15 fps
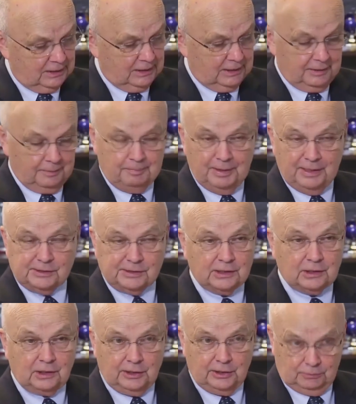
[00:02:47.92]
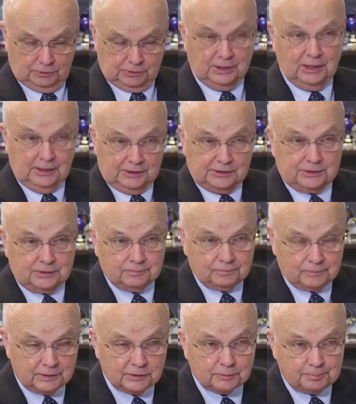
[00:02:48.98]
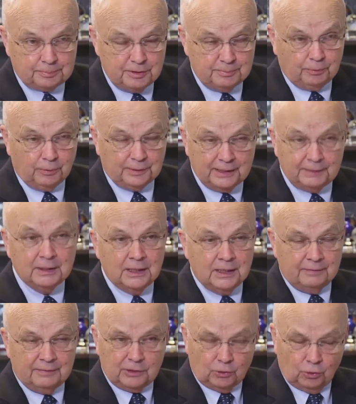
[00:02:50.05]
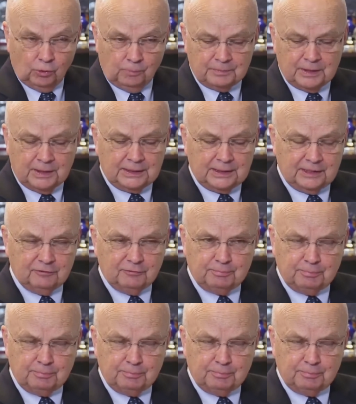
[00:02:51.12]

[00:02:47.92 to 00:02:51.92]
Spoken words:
The basic layer is us as a people, and that whole kind of